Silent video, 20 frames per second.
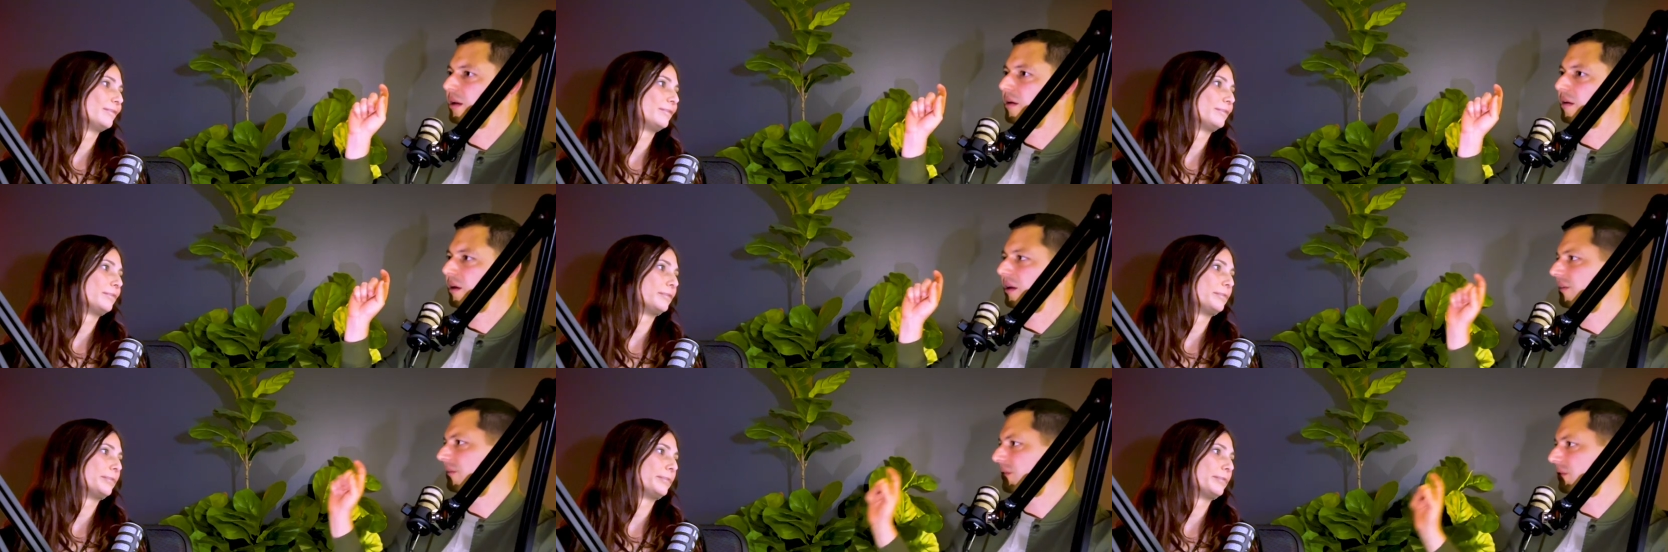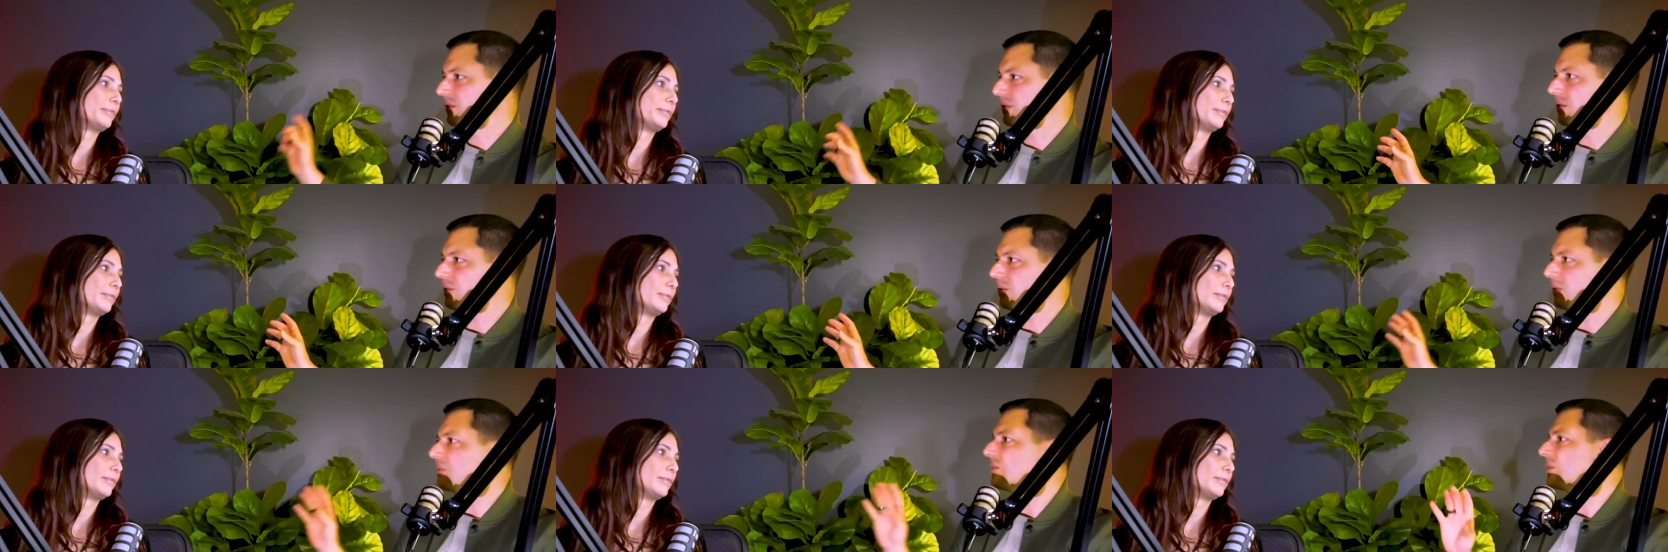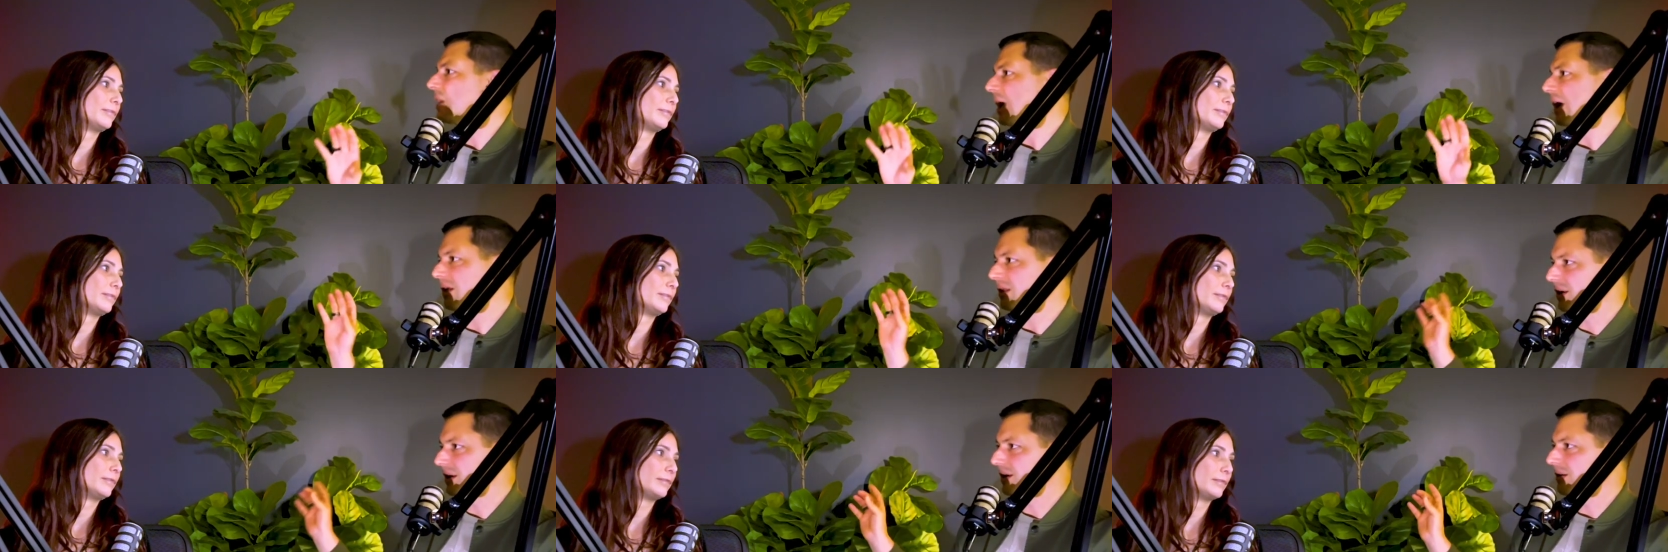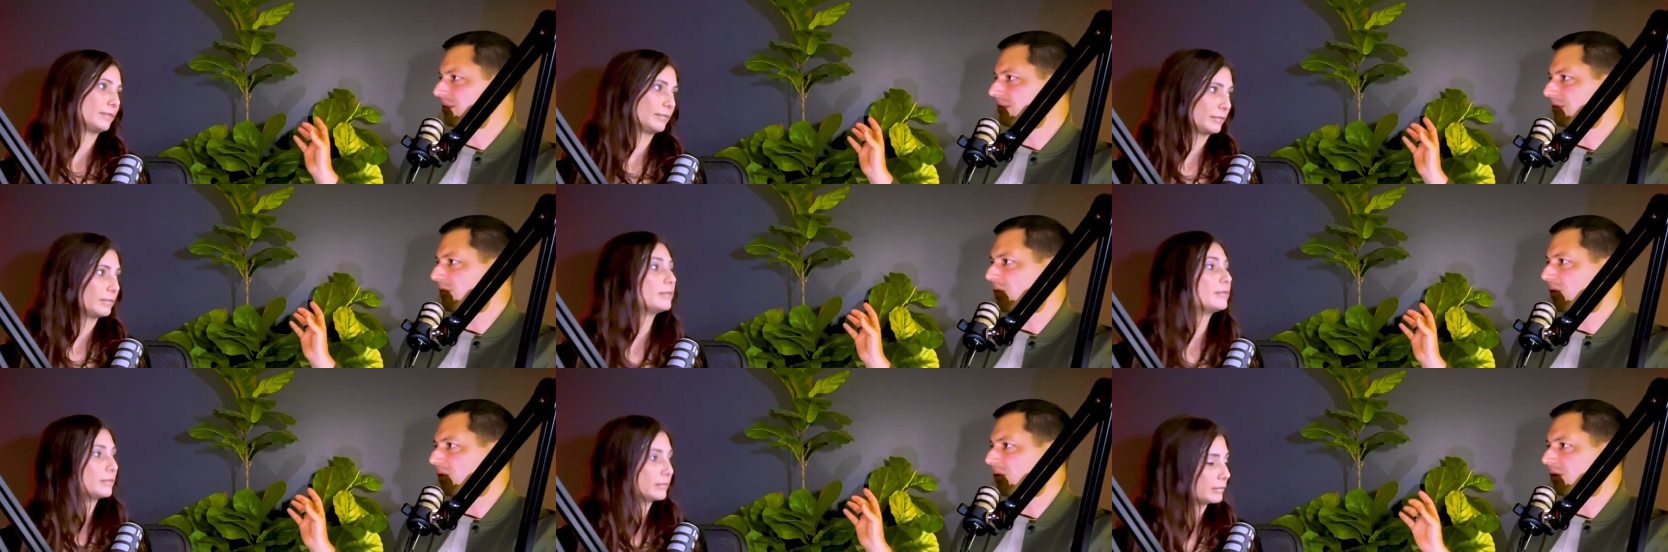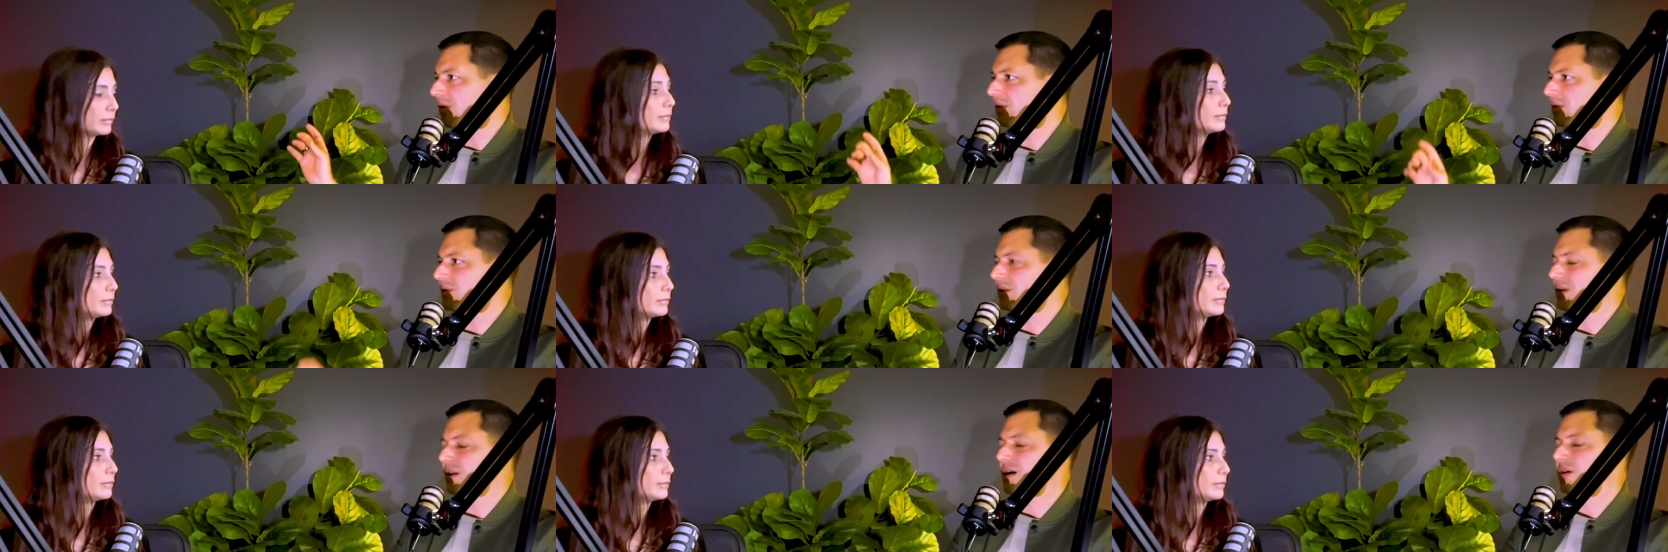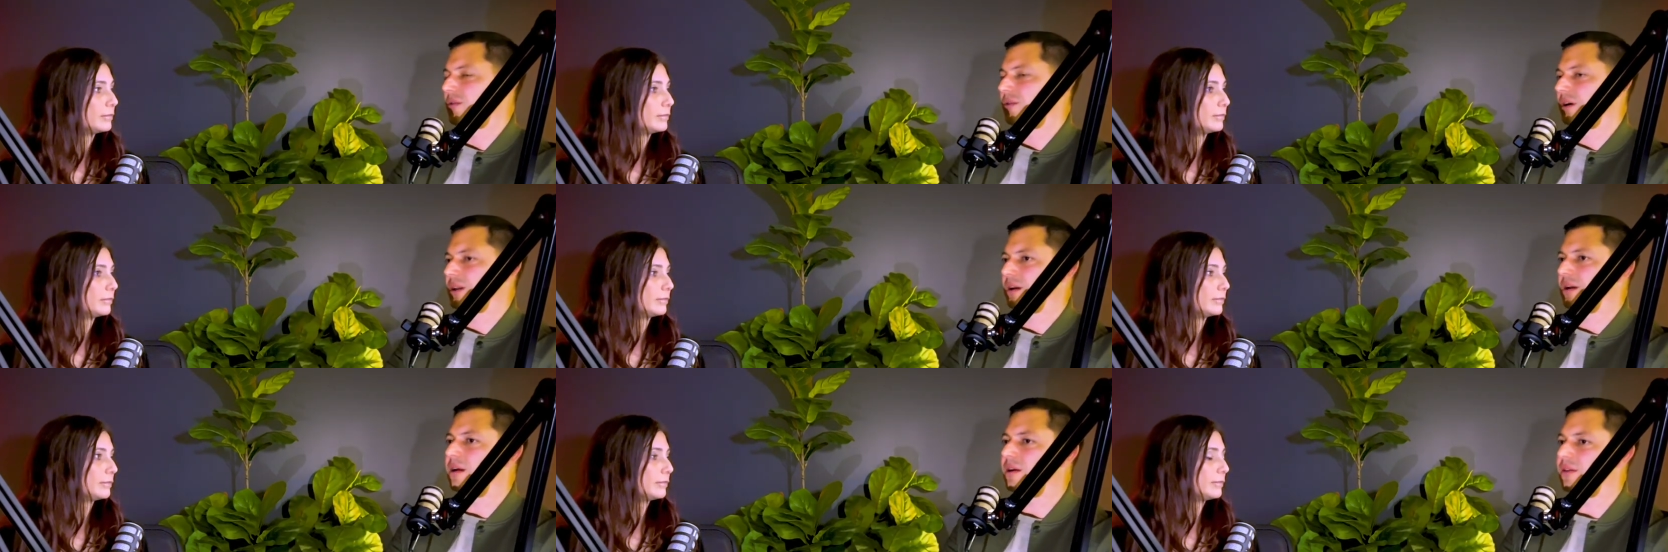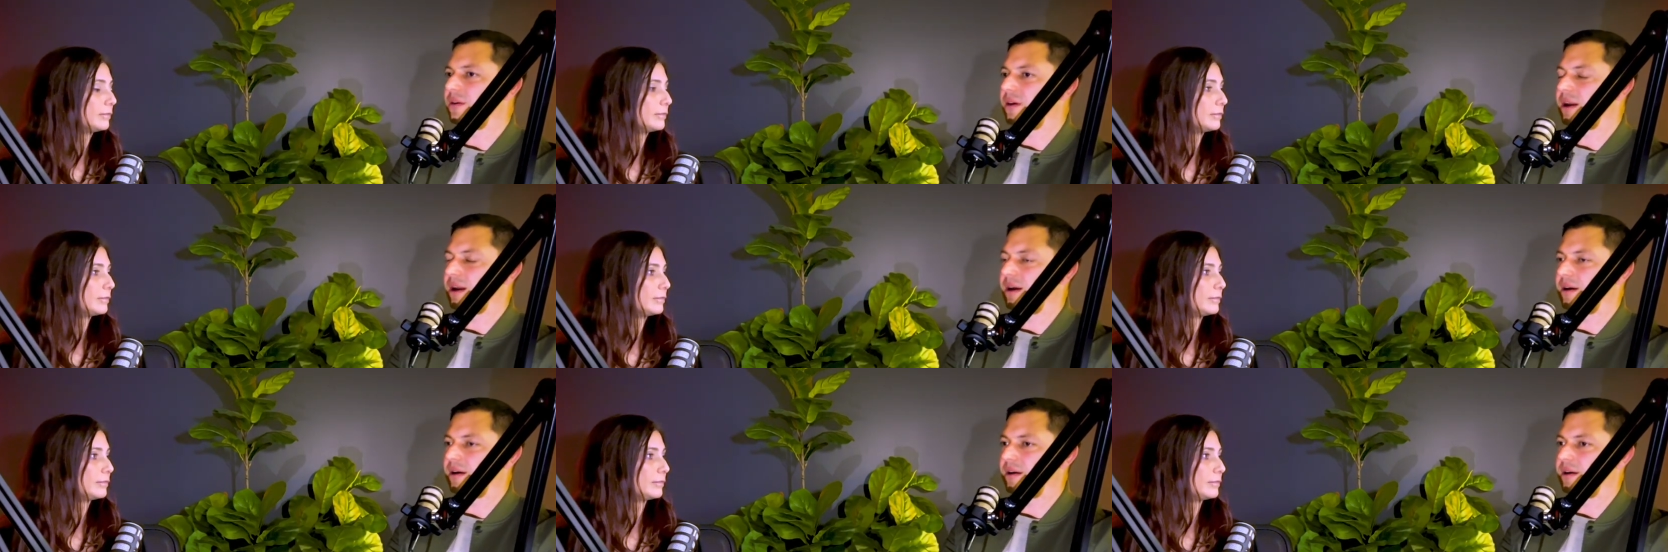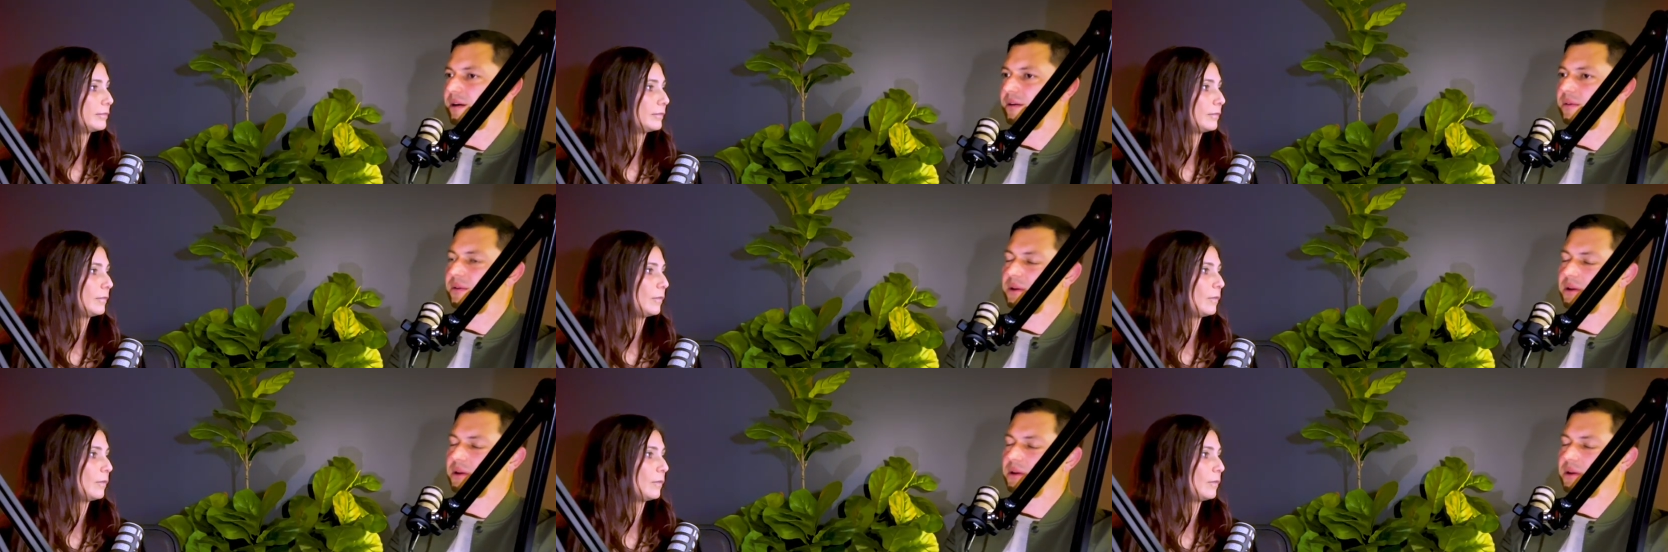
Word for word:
Speaker 1: into scaling more, you know, in another area?